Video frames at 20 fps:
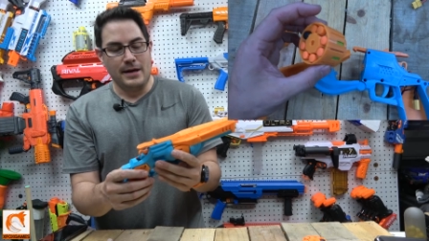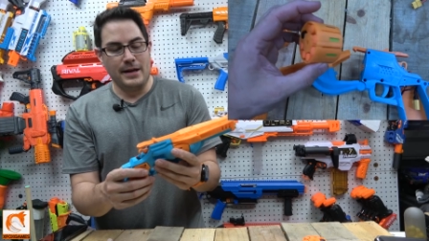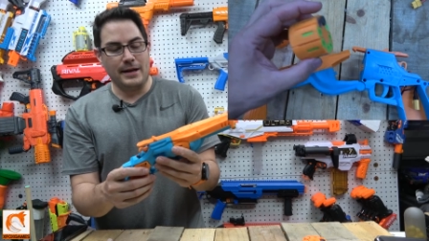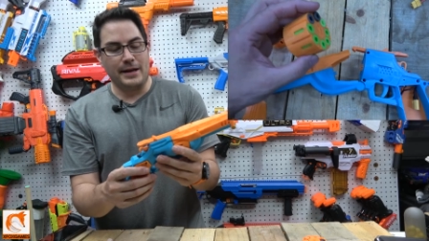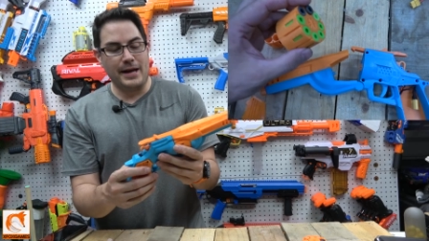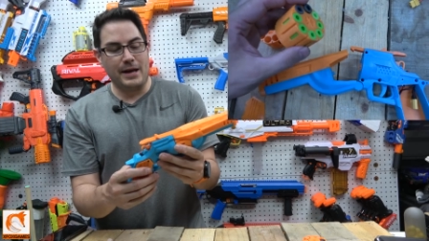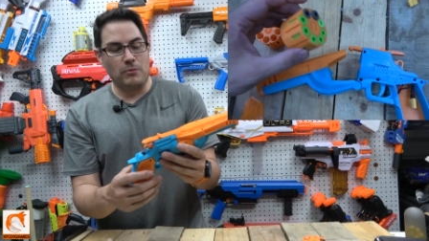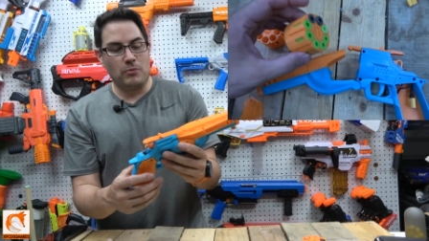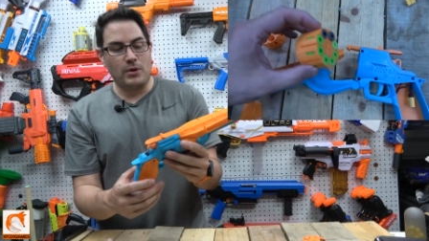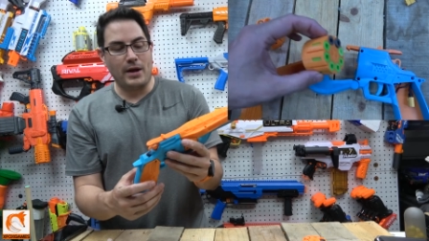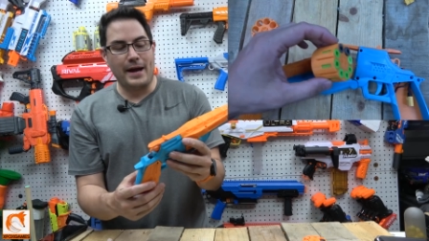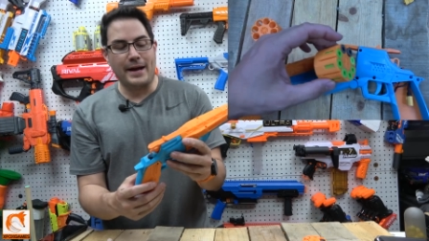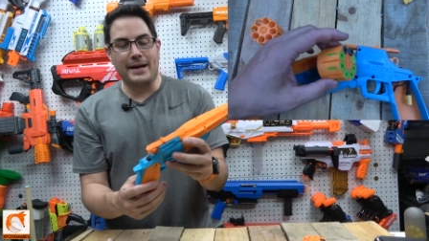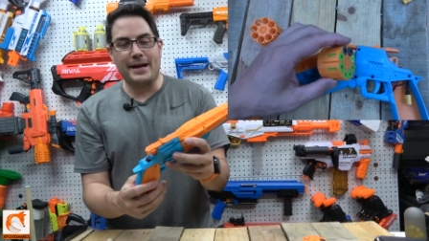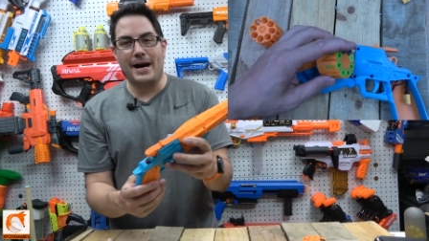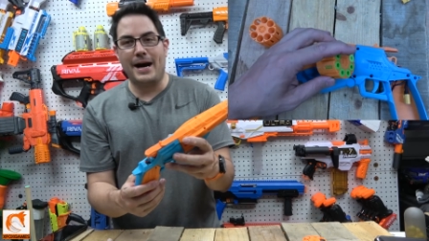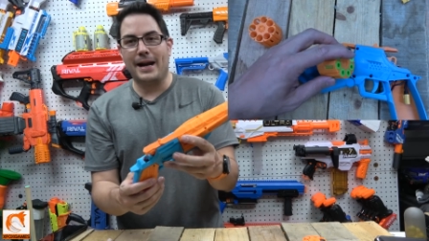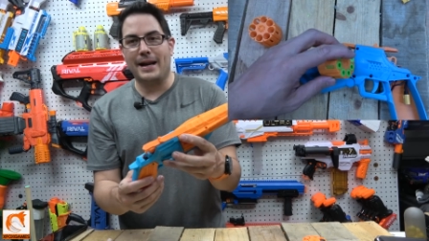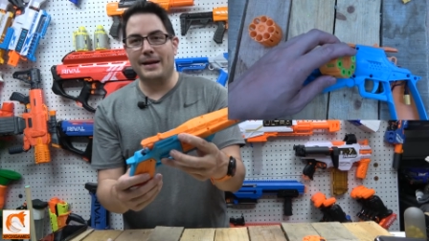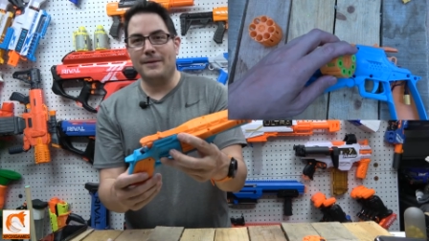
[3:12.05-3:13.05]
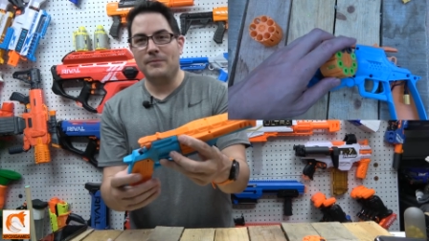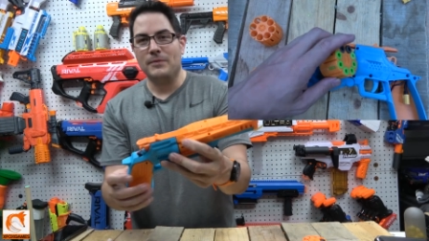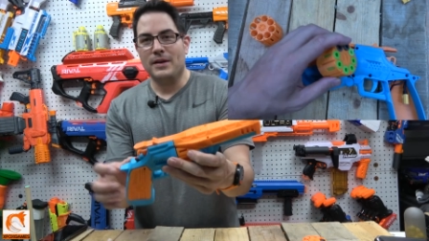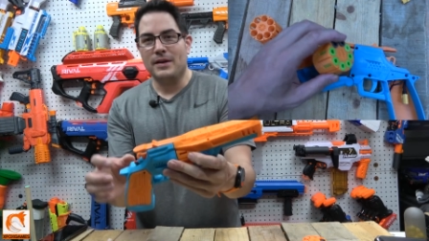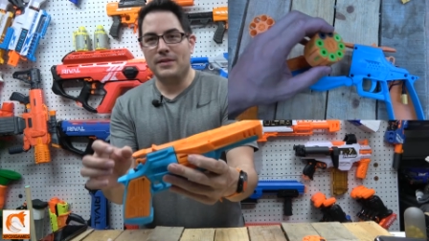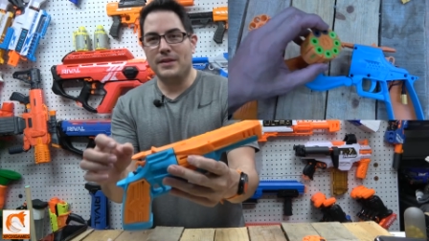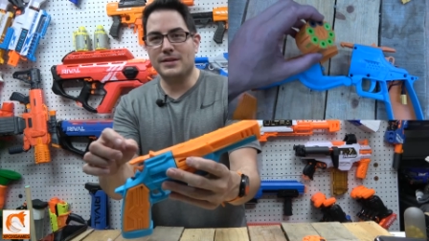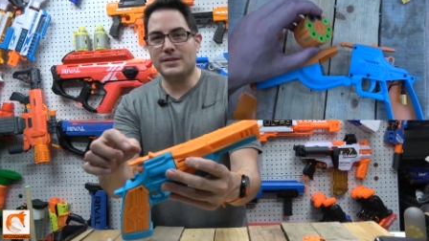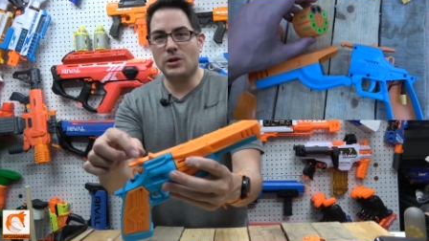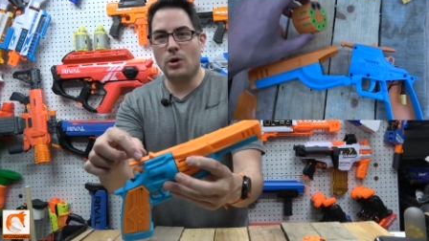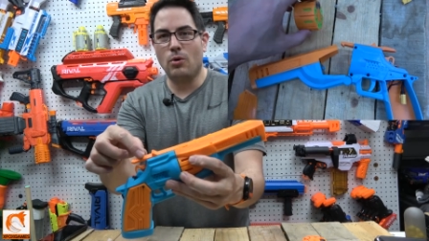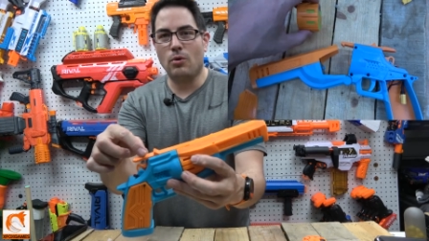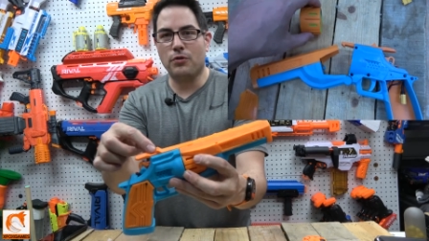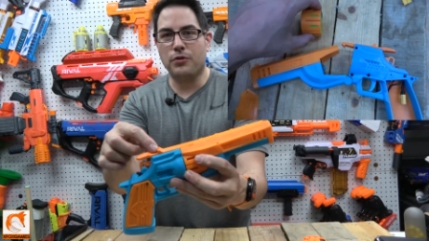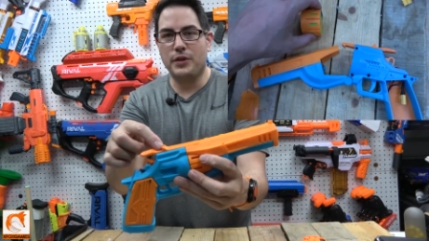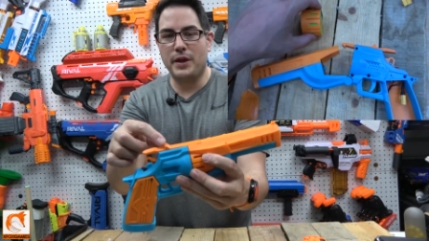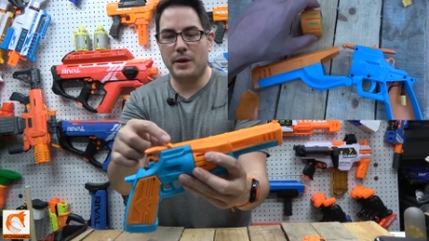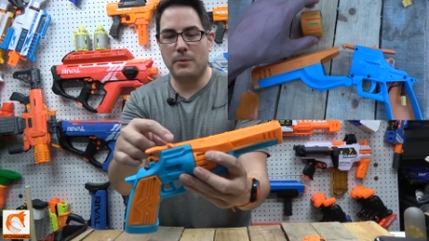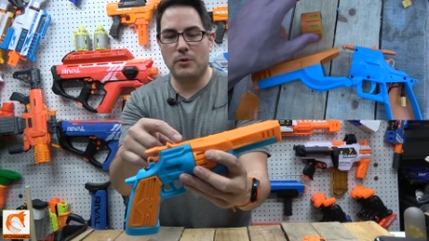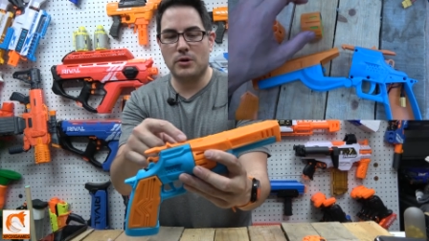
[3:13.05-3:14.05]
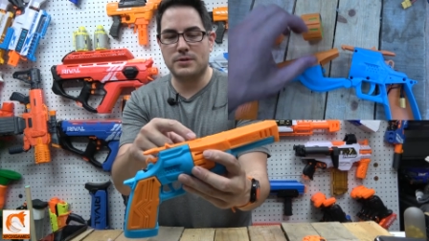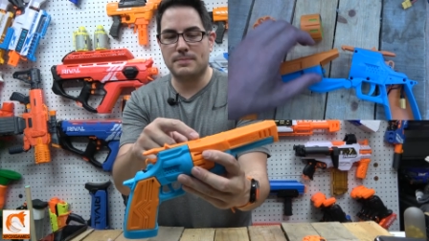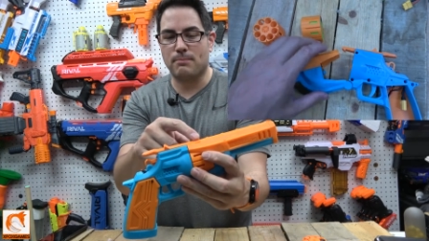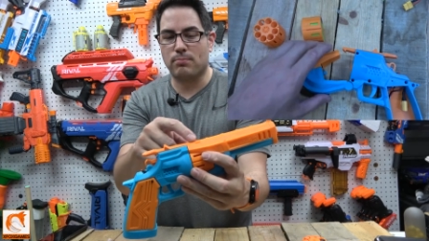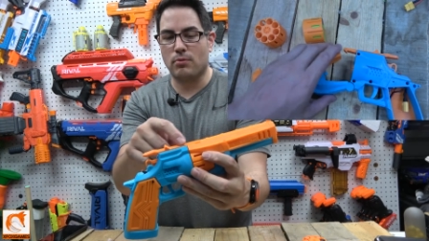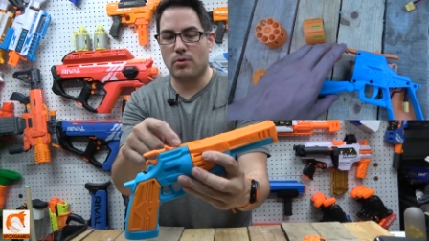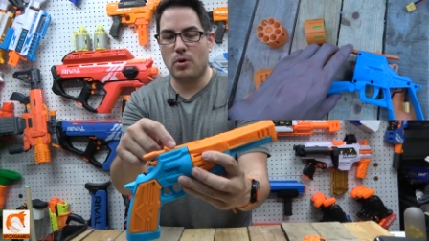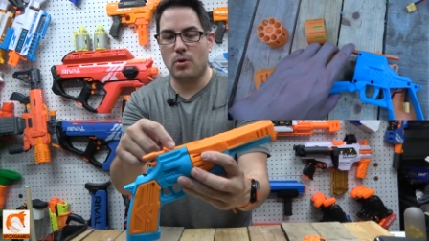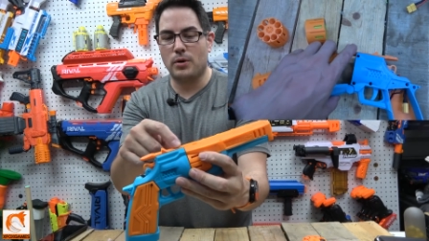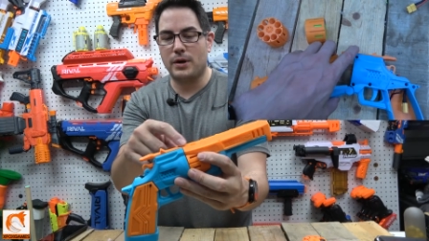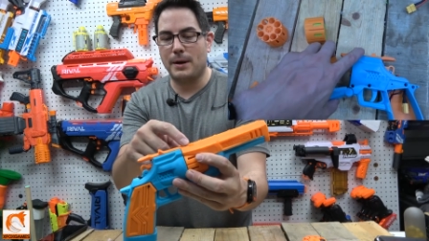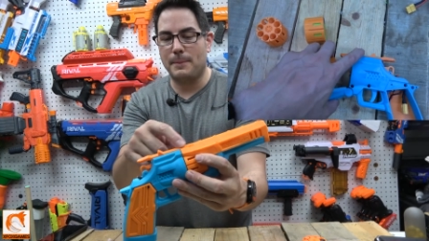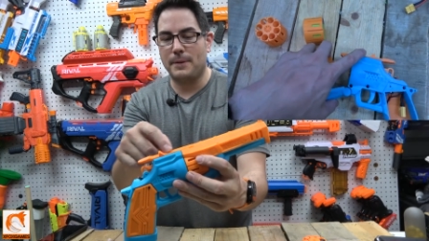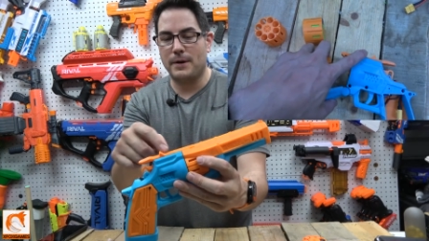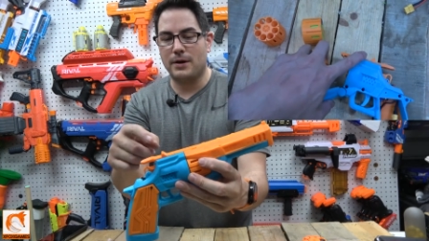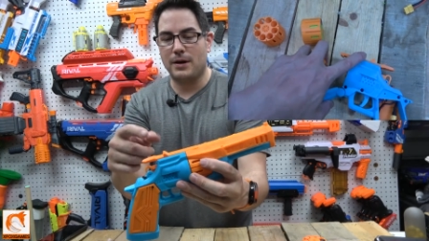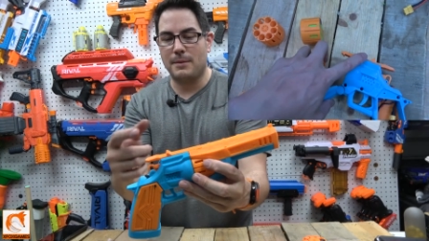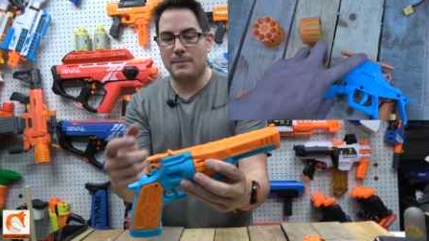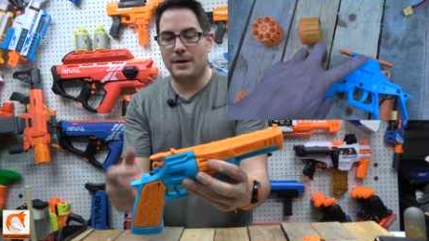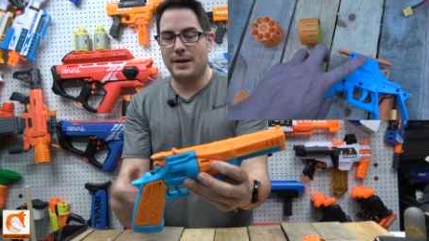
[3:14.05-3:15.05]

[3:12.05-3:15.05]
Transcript: And again, when I got it, this whole thing was broke up here.